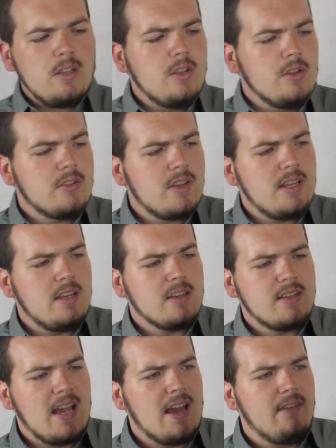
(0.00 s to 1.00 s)
You can see it
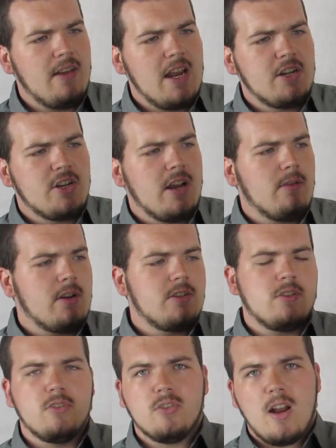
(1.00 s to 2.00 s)
does have HK
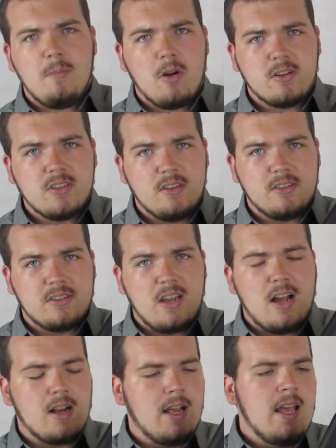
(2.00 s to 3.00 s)
registered trademarks on the
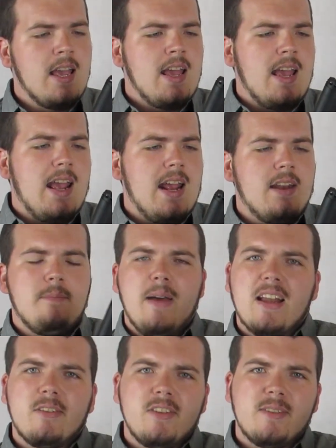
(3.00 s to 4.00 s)
stock, and
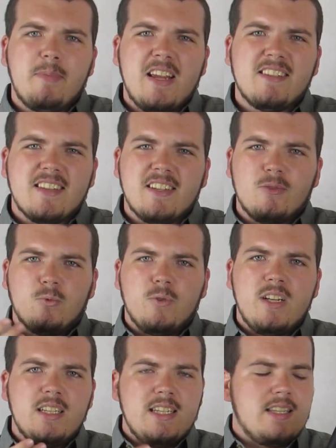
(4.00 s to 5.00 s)
battery space is
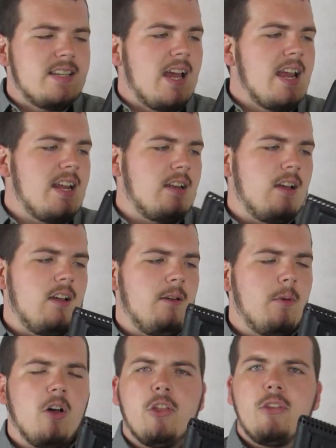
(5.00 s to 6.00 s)
really tight.
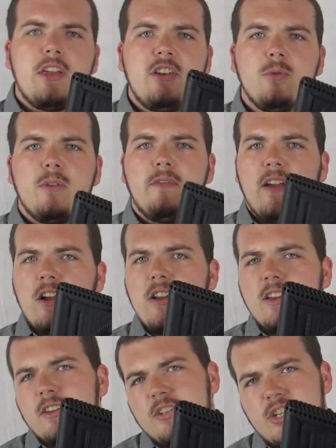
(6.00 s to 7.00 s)
Although they do a
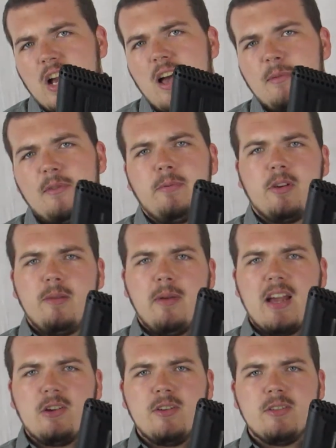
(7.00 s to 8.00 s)
very good job of putting
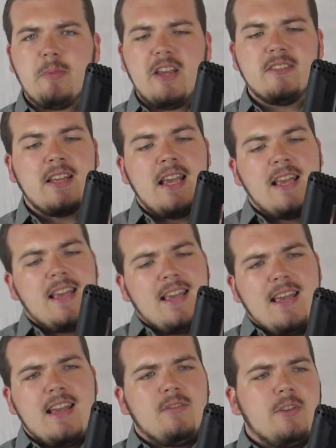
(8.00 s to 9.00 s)
battery space
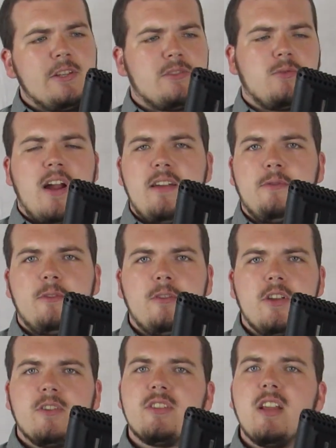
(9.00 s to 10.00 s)
in this
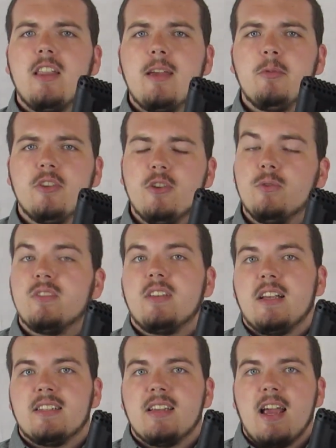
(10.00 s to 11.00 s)
rifle, you're still able to use
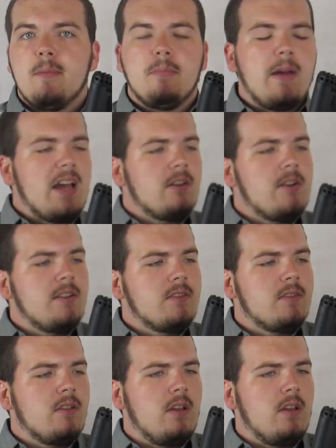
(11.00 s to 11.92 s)
stick-type batteries.